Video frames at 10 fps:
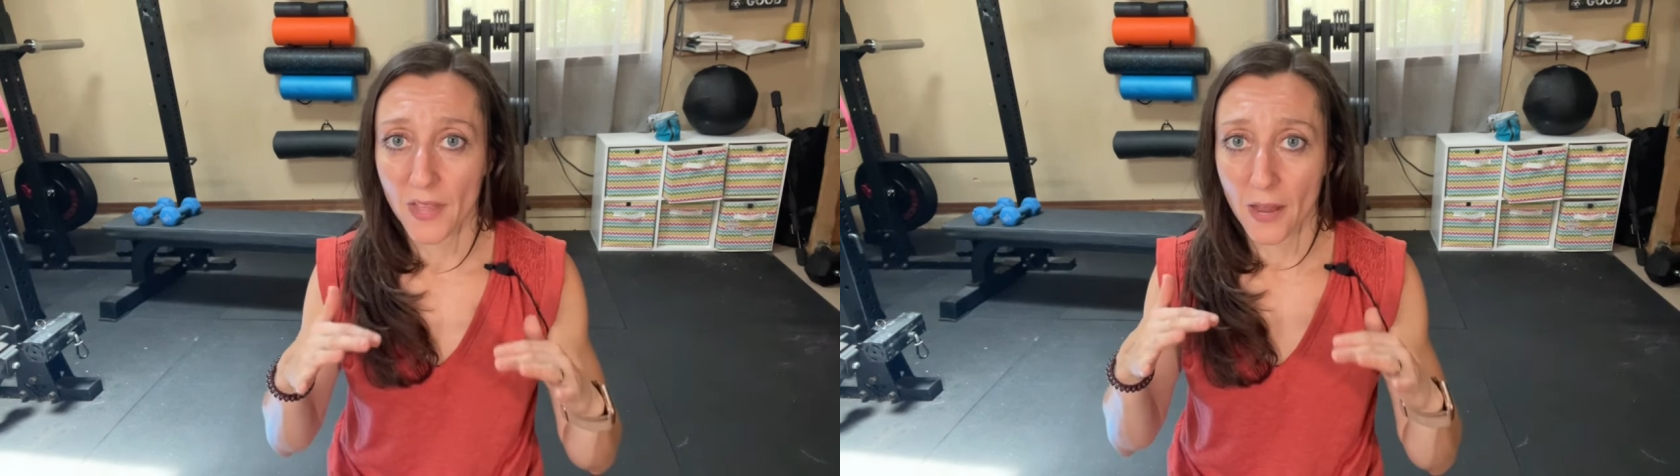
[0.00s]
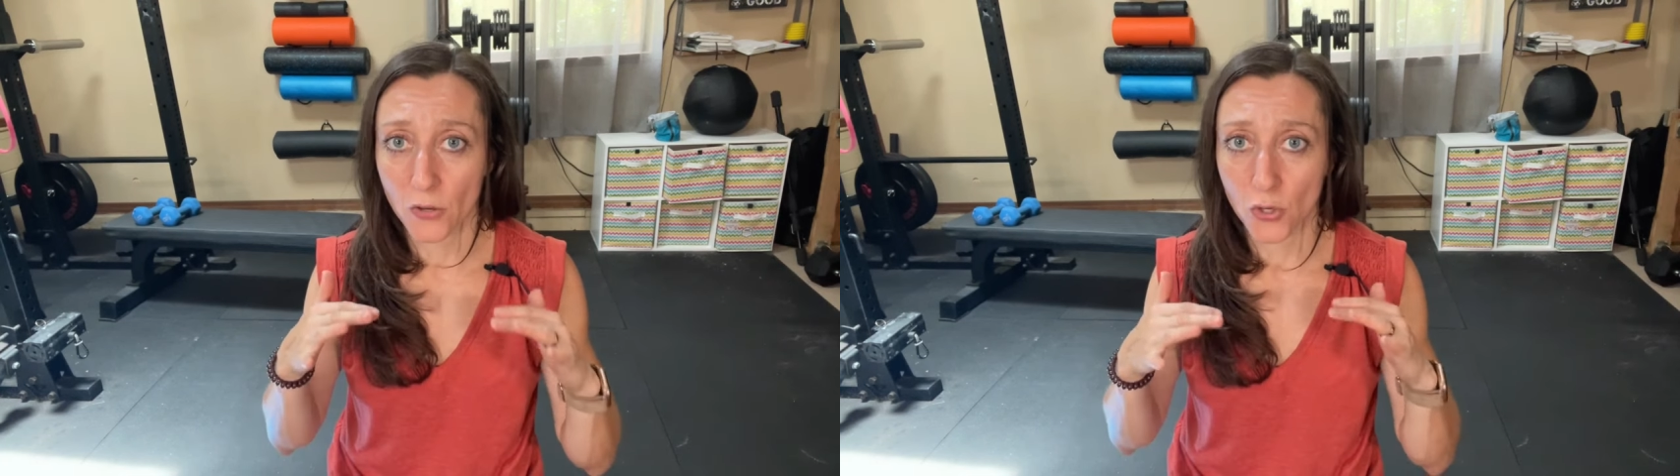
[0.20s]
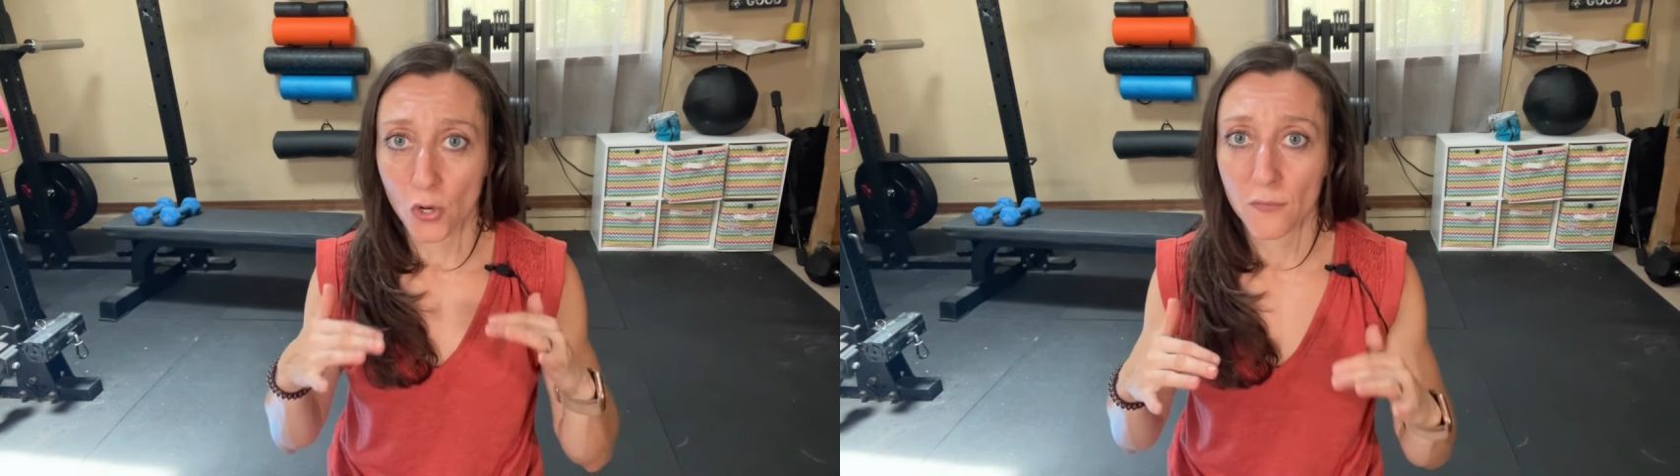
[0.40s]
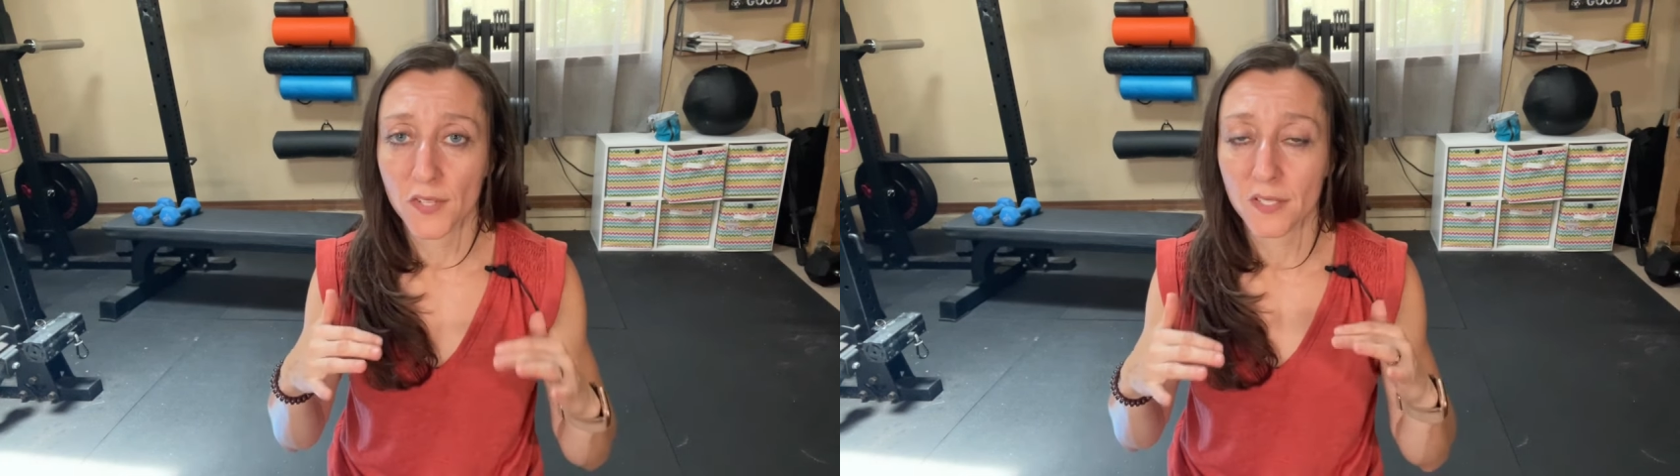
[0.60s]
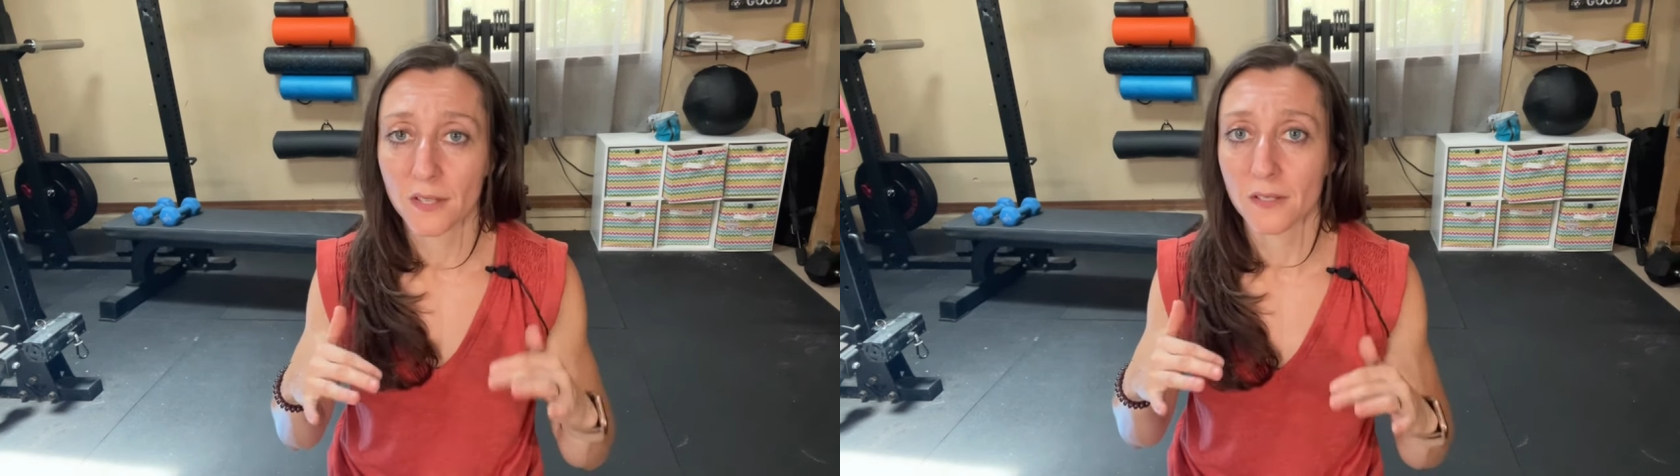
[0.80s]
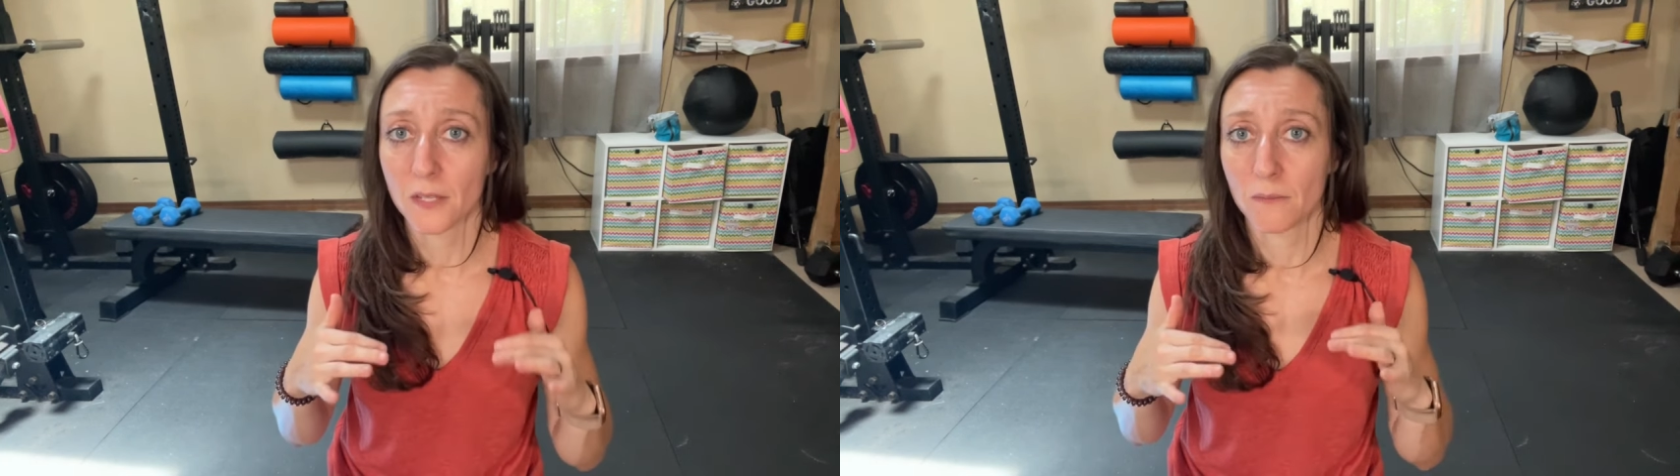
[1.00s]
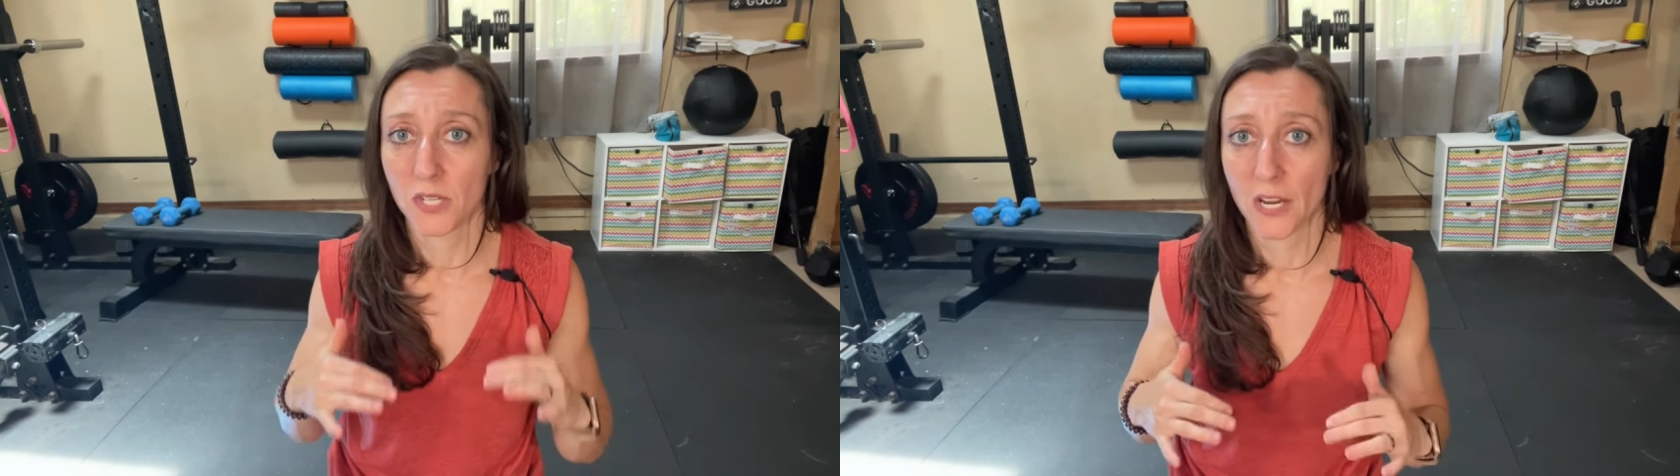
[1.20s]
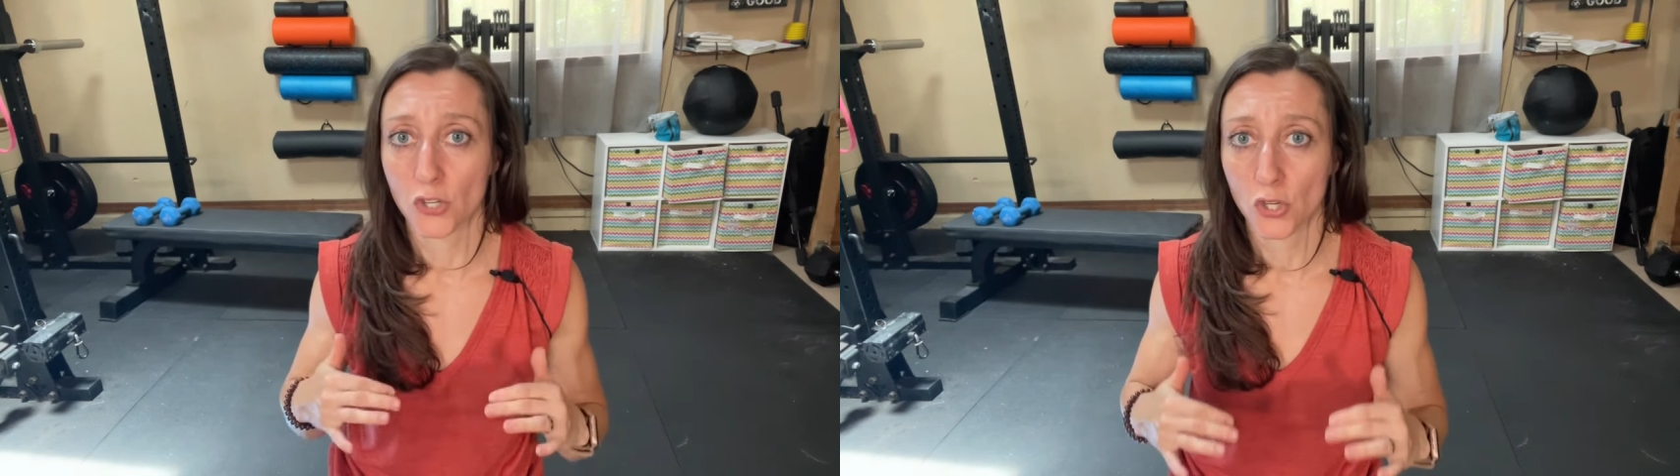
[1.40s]
that nervous system
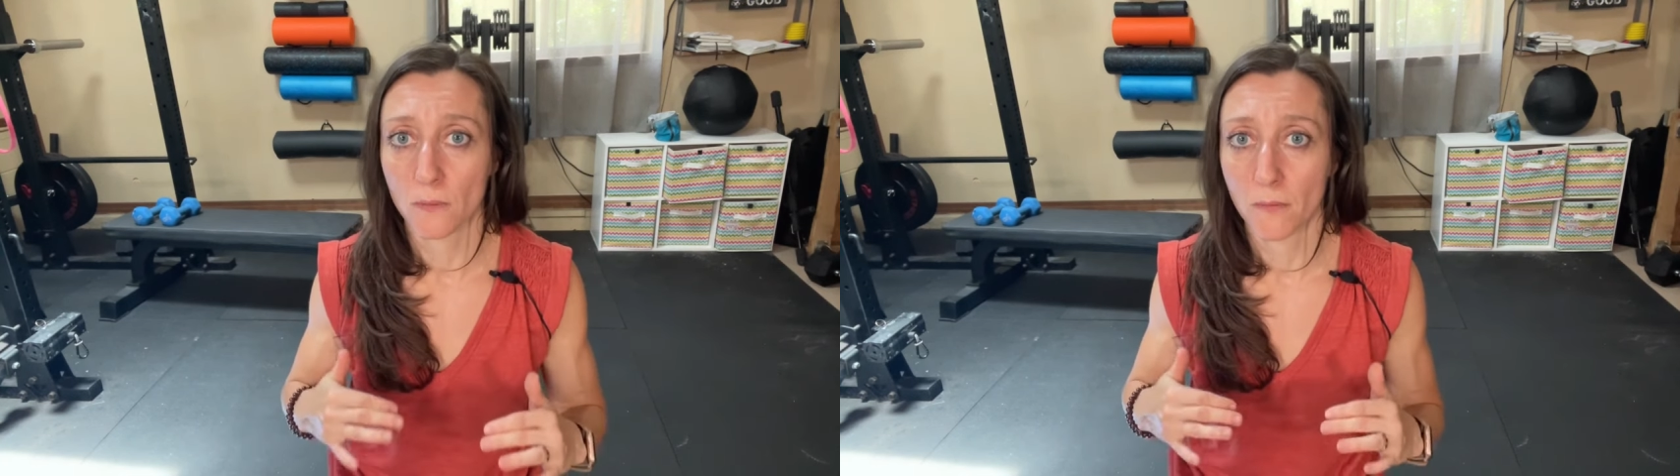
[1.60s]
danger